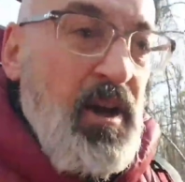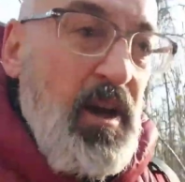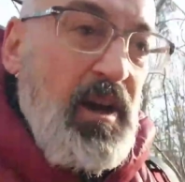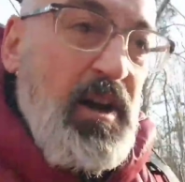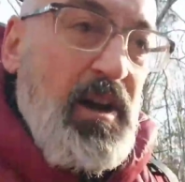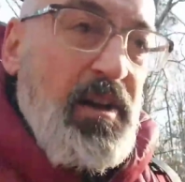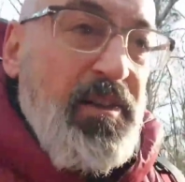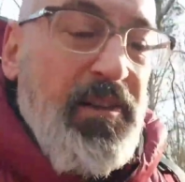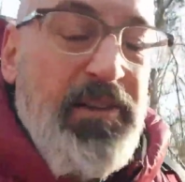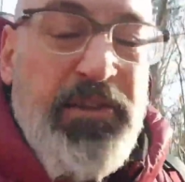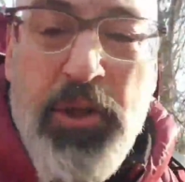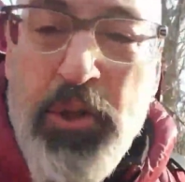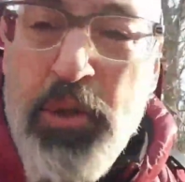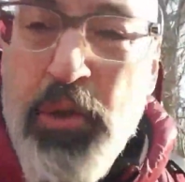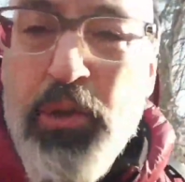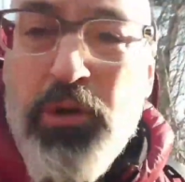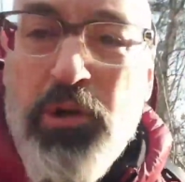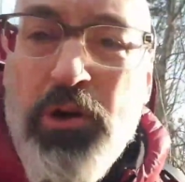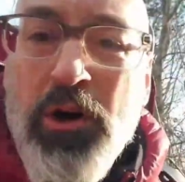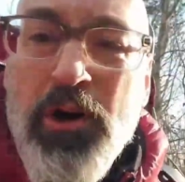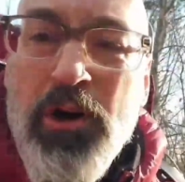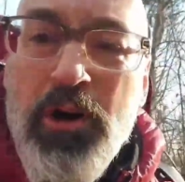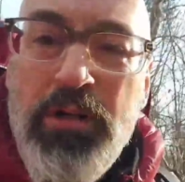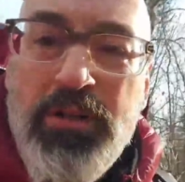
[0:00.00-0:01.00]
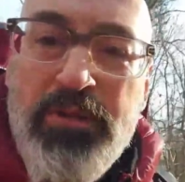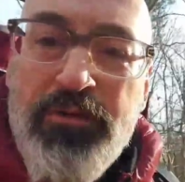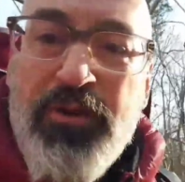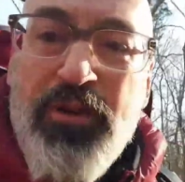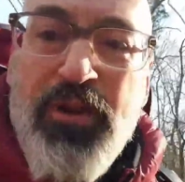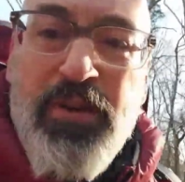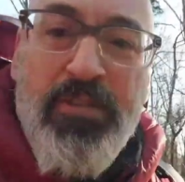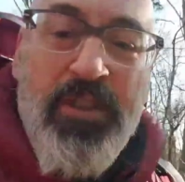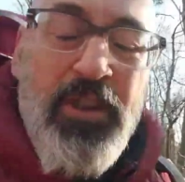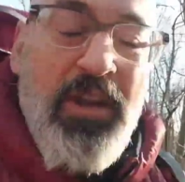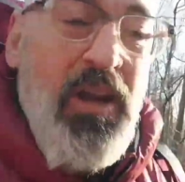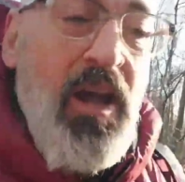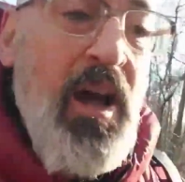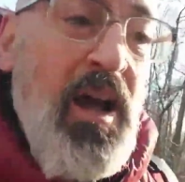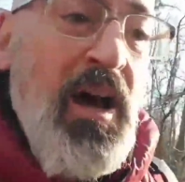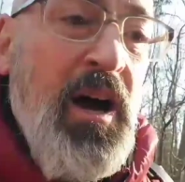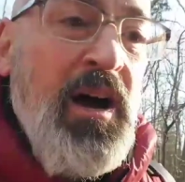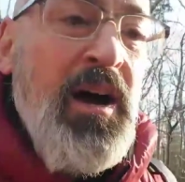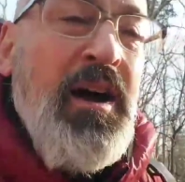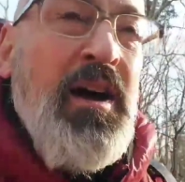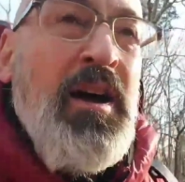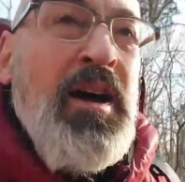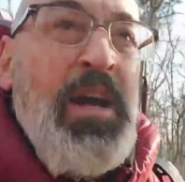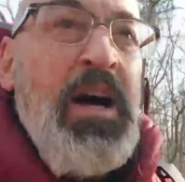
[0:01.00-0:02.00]
total cost for everything
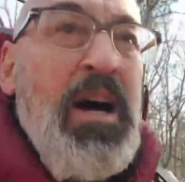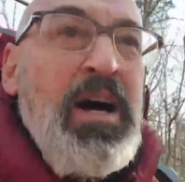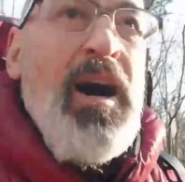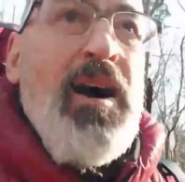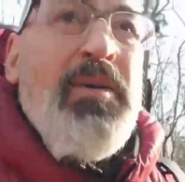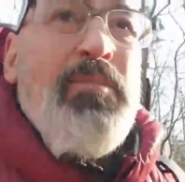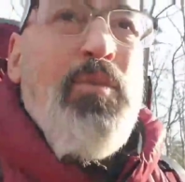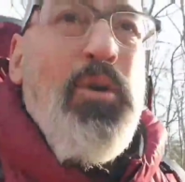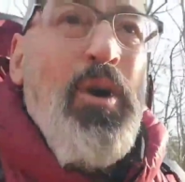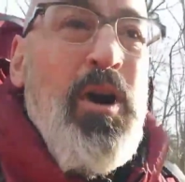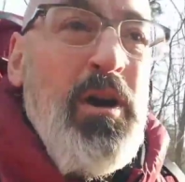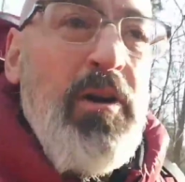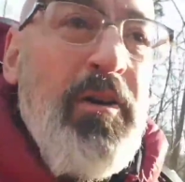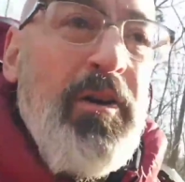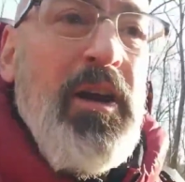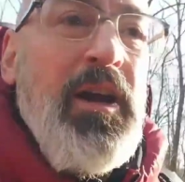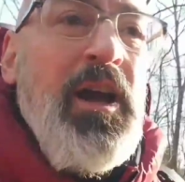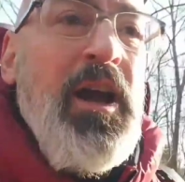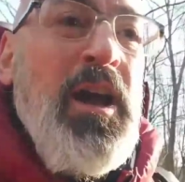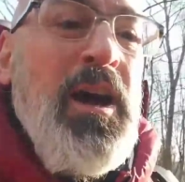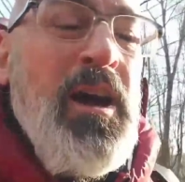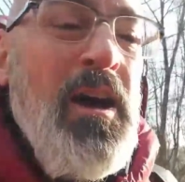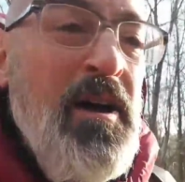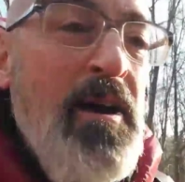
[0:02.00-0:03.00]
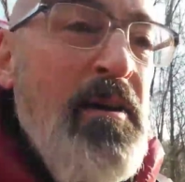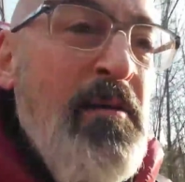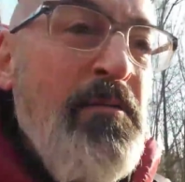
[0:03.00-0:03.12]
I'm wearing